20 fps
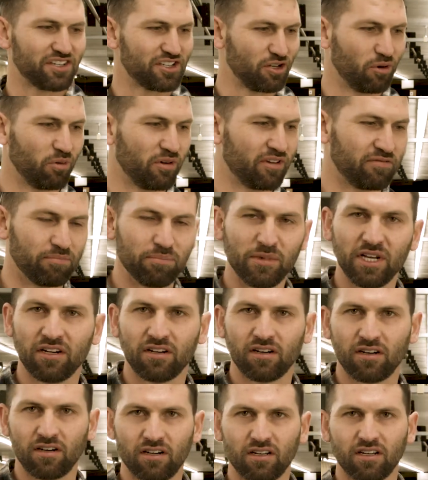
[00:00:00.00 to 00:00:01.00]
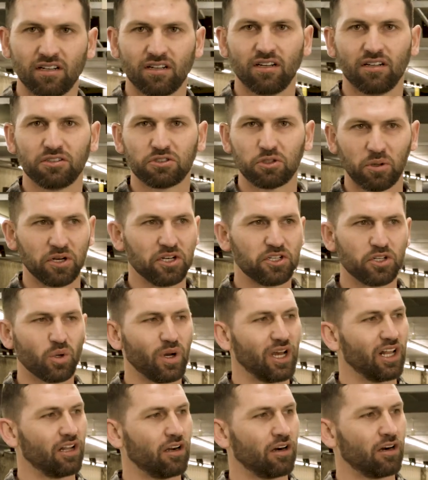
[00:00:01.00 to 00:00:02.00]
so we've metered 22
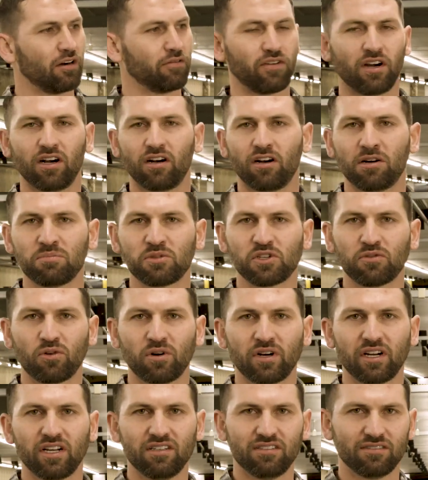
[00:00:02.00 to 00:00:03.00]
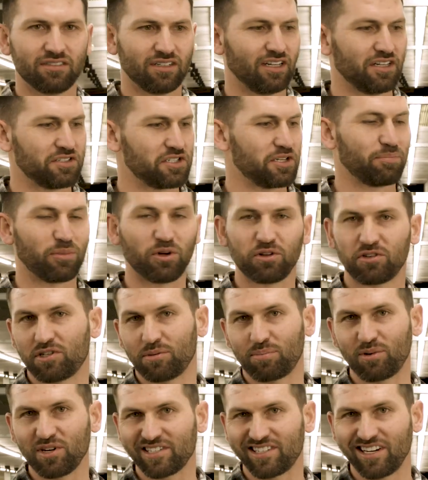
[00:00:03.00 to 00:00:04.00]
LR firearms for you, so both
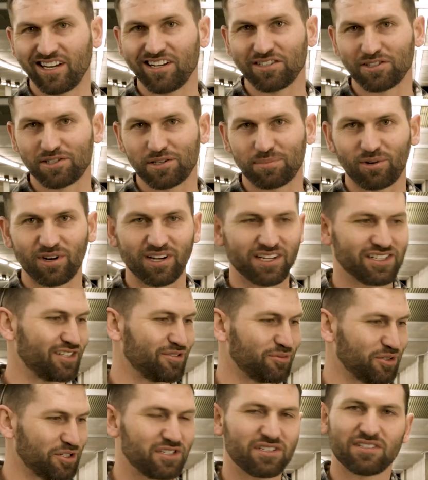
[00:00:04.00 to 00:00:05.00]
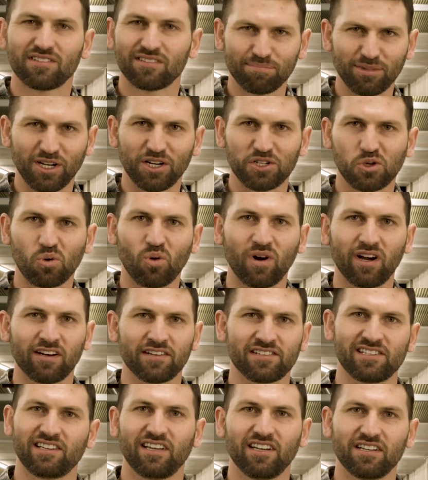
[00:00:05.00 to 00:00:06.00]
suppressed and unsuppressed, which is about as quiet
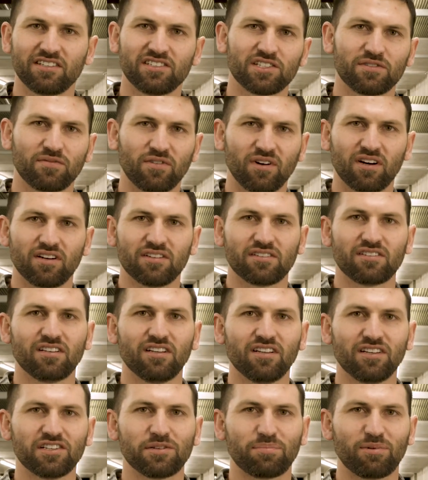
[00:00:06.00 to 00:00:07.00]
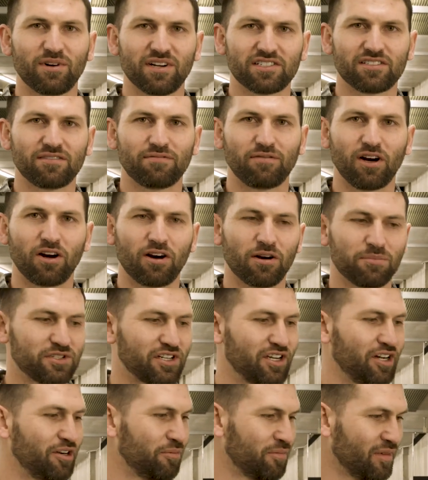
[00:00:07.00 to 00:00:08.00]
as it gets as far as suppressed firearms
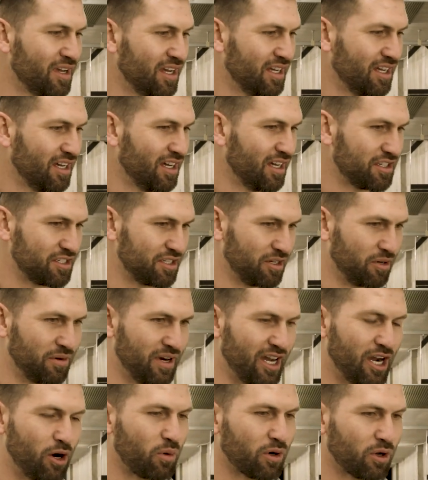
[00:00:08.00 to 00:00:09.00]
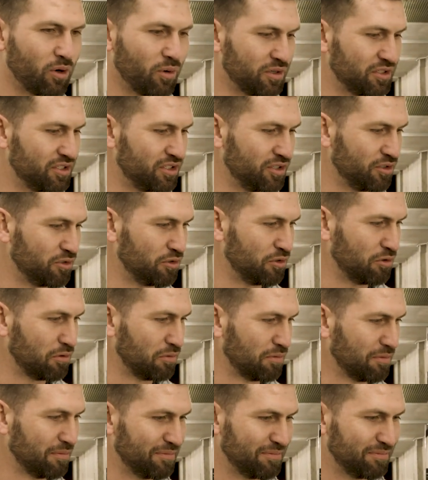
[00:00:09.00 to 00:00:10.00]
go. So now we're going
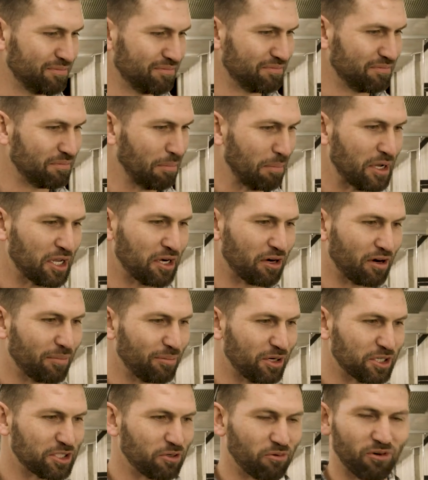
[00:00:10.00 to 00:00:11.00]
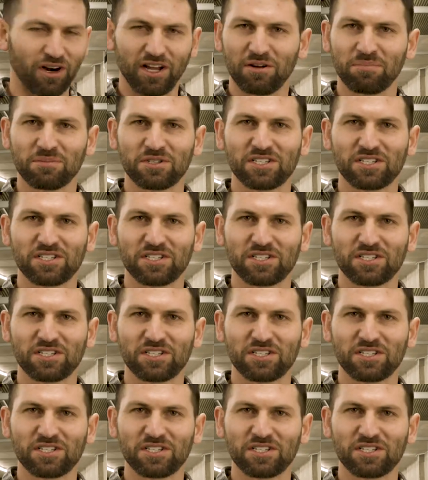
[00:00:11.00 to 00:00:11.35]
to meter a bunch of random